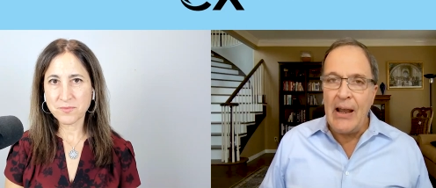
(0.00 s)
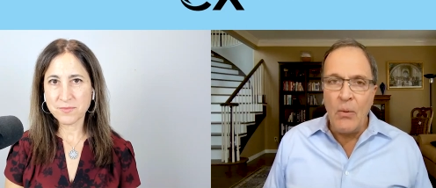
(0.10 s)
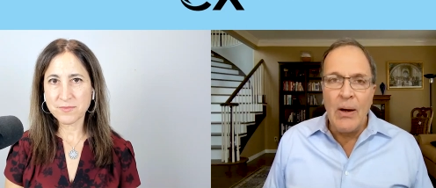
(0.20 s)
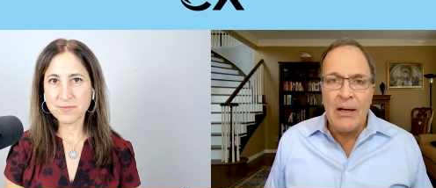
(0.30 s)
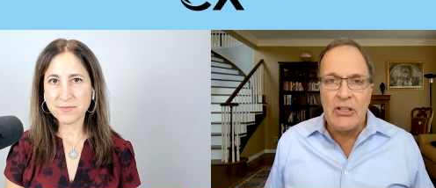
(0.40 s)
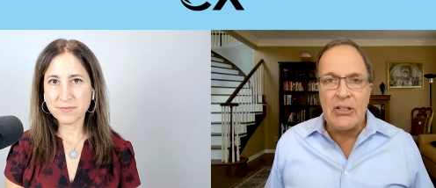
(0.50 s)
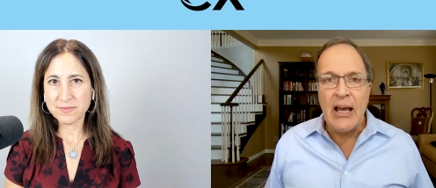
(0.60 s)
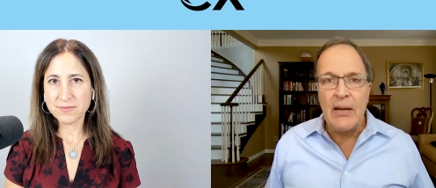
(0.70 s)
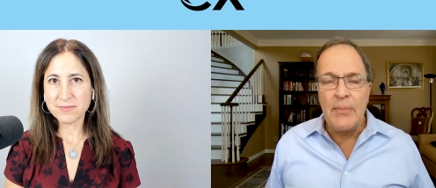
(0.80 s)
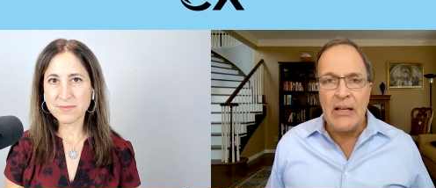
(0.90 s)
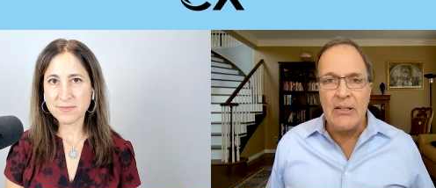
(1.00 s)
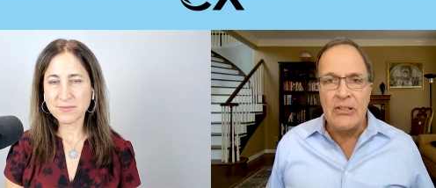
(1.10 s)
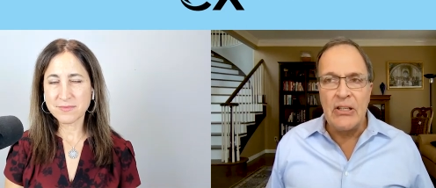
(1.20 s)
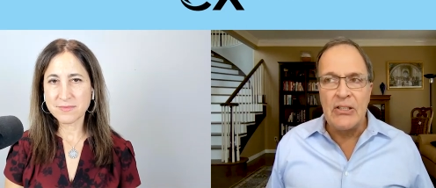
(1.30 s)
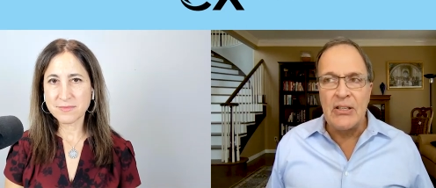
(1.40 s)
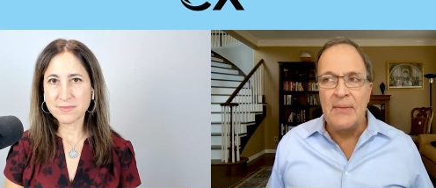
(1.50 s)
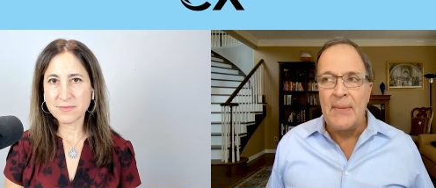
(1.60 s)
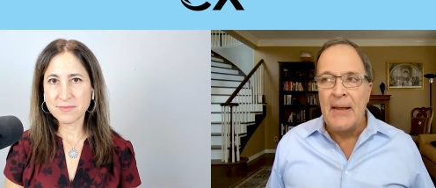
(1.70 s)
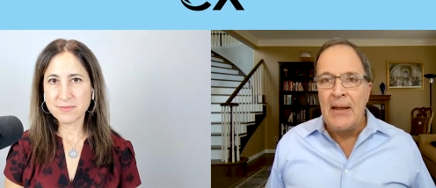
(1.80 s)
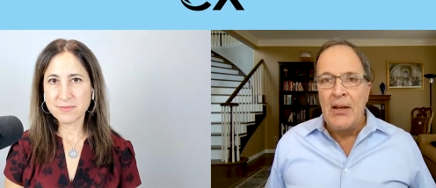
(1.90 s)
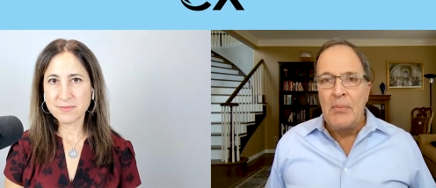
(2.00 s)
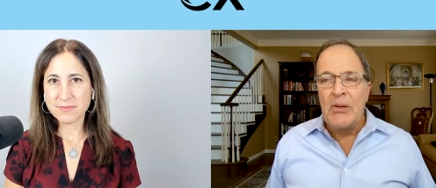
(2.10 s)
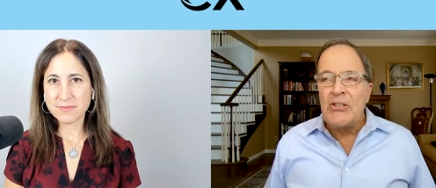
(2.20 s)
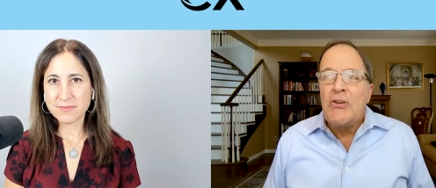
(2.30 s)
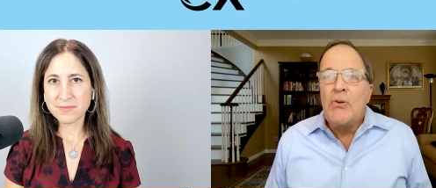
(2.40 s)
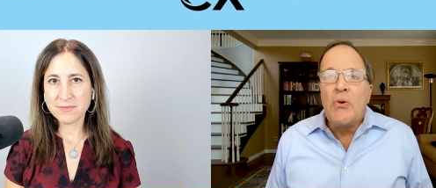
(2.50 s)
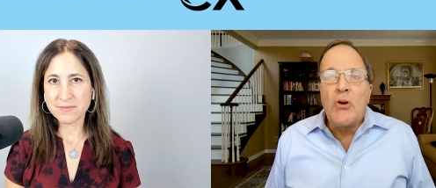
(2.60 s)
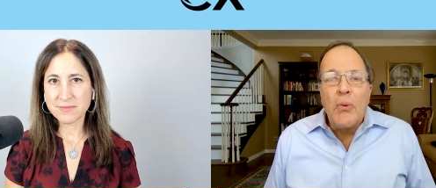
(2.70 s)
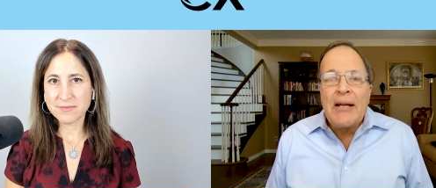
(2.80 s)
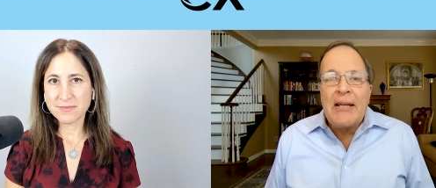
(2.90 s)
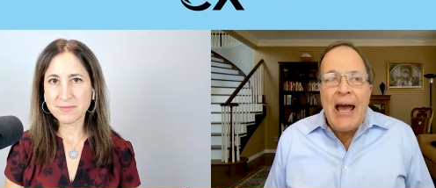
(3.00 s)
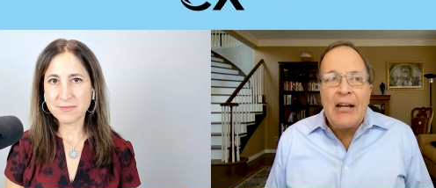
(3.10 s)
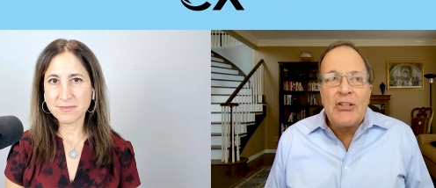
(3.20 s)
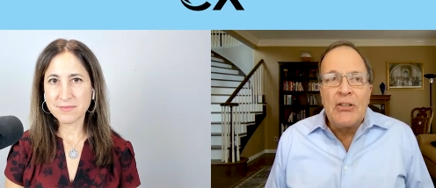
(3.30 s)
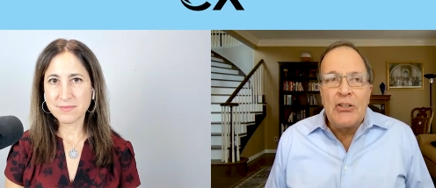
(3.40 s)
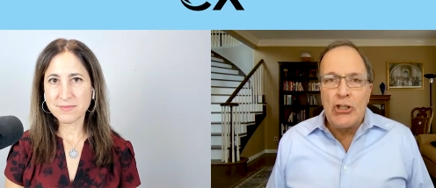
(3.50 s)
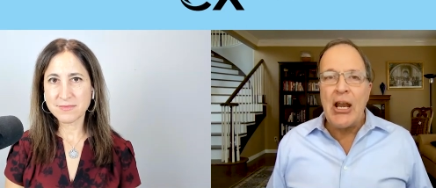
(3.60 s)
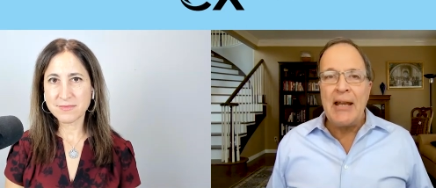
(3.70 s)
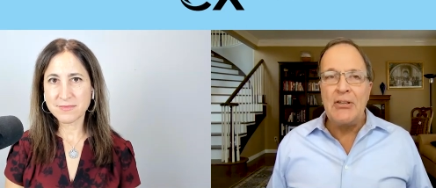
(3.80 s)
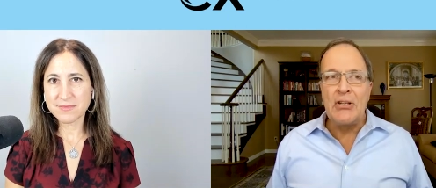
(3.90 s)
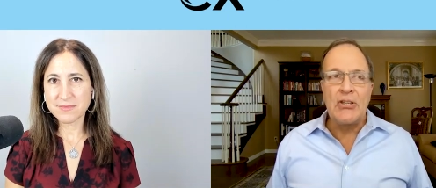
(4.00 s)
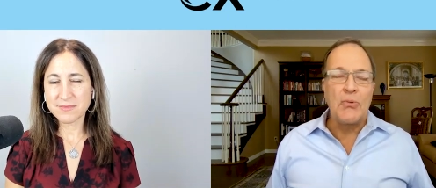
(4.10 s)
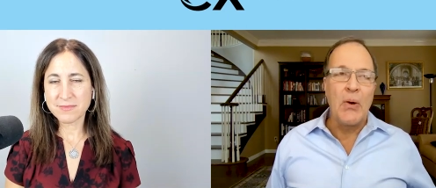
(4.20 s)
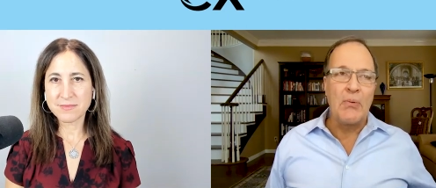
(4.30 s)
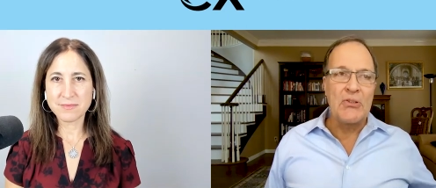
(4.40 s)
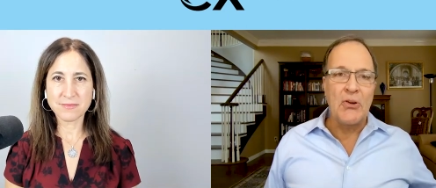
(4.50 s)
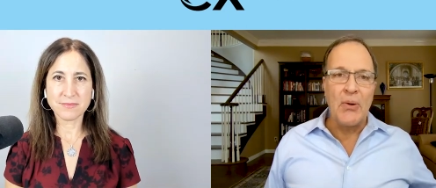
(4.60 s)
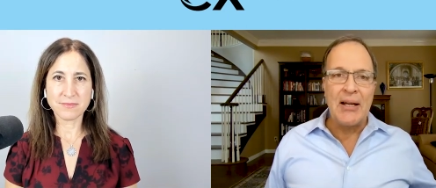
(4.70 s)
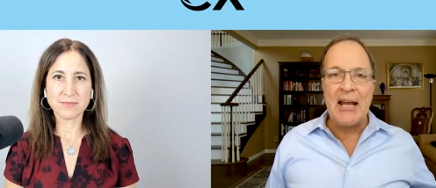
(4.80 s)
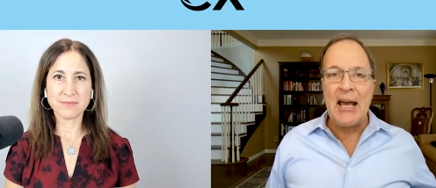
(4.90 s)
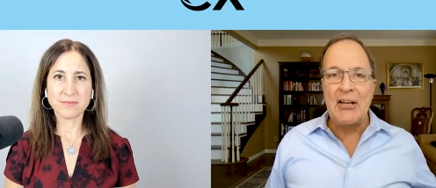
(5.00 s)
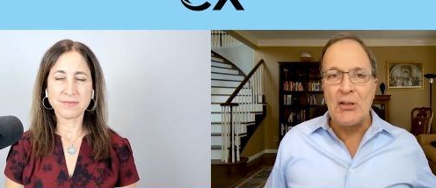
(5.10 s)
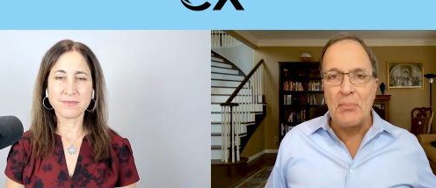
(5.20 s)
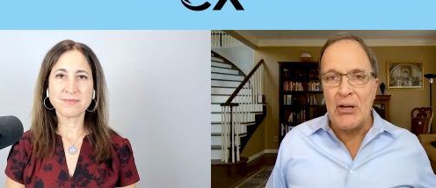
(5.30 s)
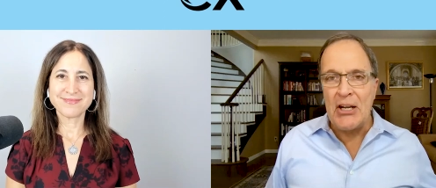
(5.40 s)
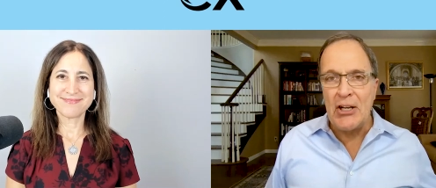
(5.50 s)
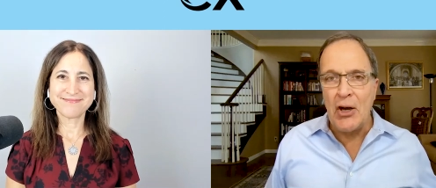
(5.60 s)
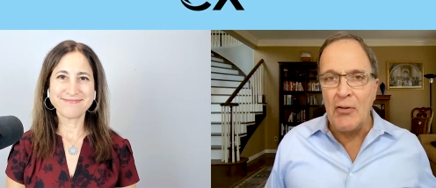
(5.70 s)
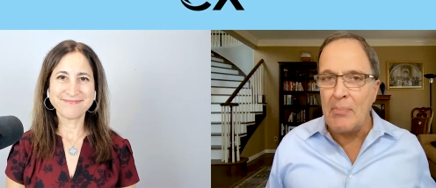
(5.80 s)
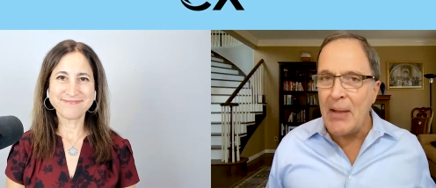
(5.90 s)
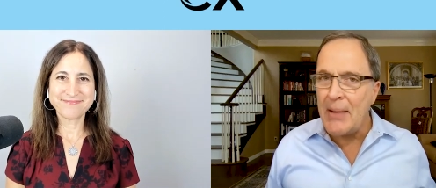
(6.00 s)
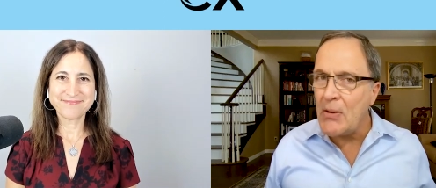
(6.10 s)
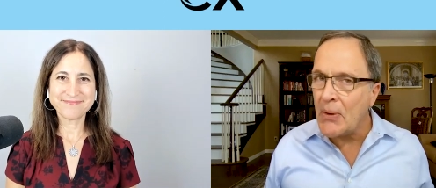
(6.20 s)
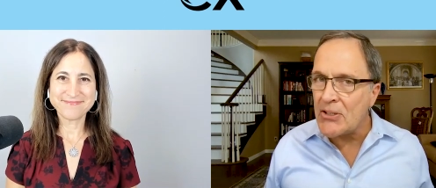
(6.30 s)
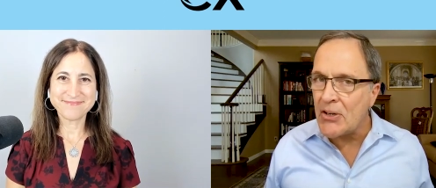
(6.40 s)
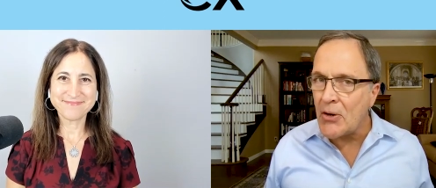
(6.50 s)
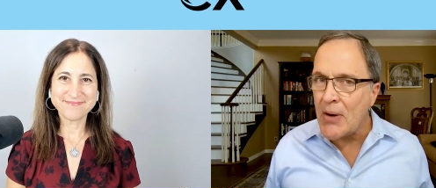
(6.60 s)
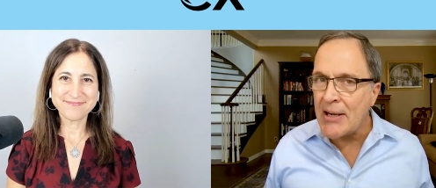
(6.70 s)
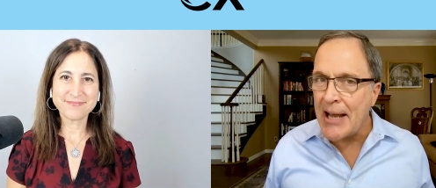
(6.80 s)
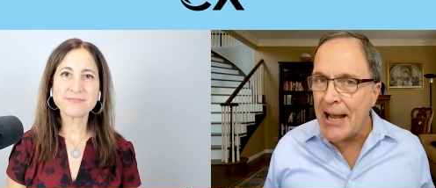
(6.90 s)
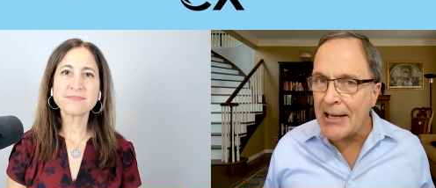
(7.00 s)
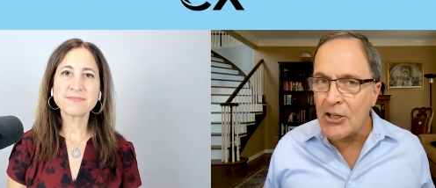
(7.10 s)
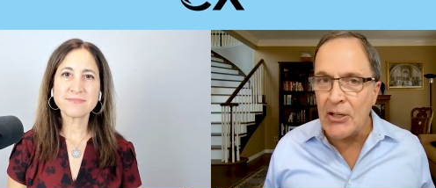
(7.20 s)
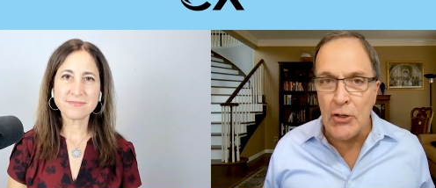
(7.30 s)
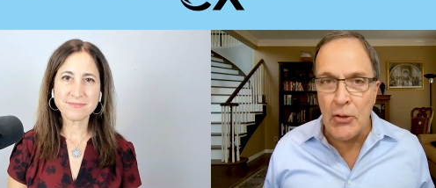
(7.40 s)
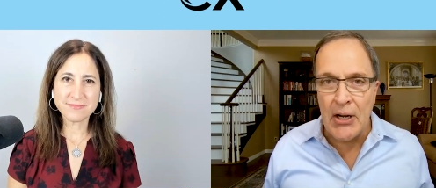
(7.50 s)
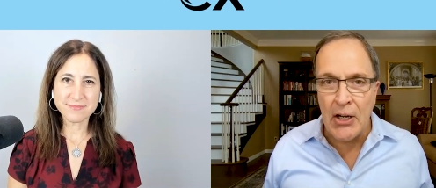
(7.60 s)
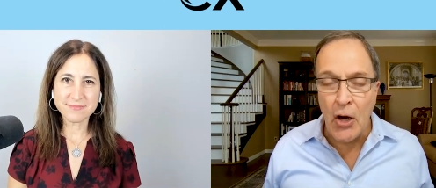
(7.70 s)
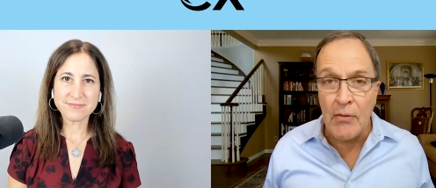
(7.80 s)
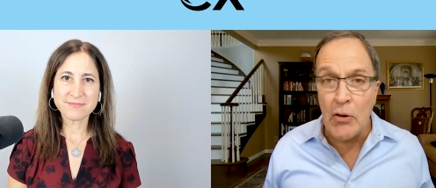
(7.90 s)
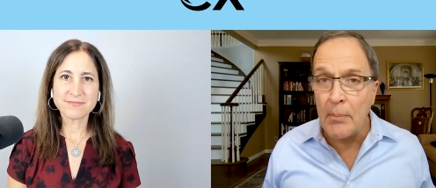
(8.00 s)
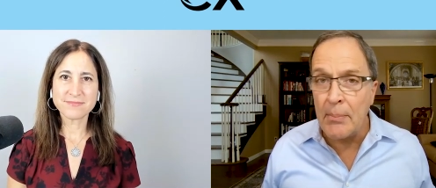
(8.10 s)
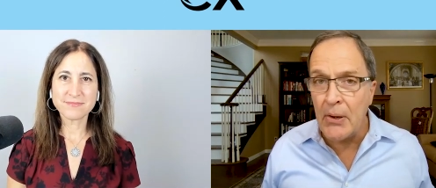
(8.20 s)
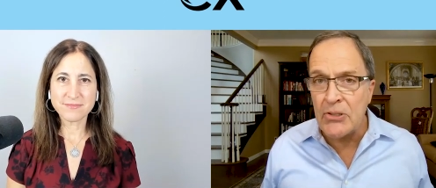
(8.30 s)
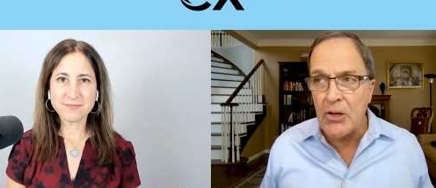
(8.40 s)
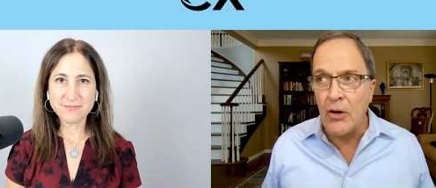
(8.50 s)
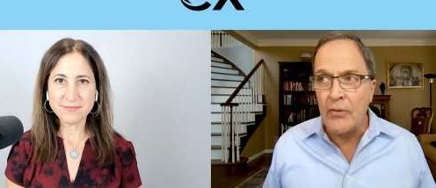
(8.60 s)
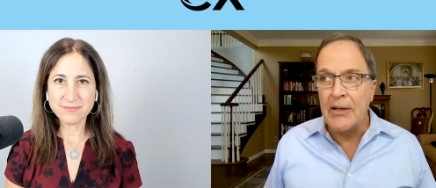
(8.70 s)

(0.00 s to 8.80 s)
Speaker 1: one is it's got to be consistent. But two, correct action changes. What was correct action pre-COVID maybe wasn't correct action during COVID or post-COVID.